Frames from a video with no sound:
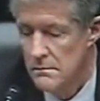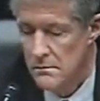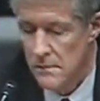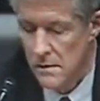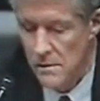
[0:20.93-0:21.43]

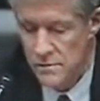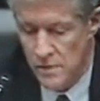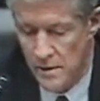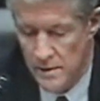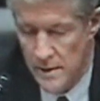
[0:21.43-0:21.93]
No, sir,
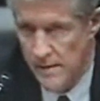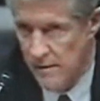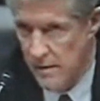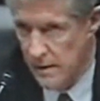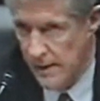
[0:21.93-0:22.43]
I didn't have
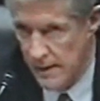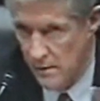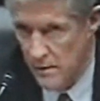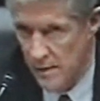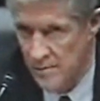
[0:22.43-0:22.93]
anything to add on
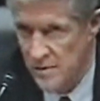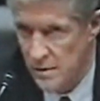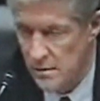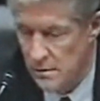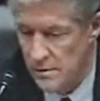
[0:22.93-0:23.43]
that
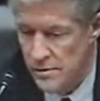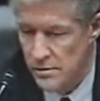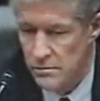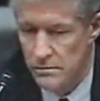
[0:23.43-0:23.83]
particular issue.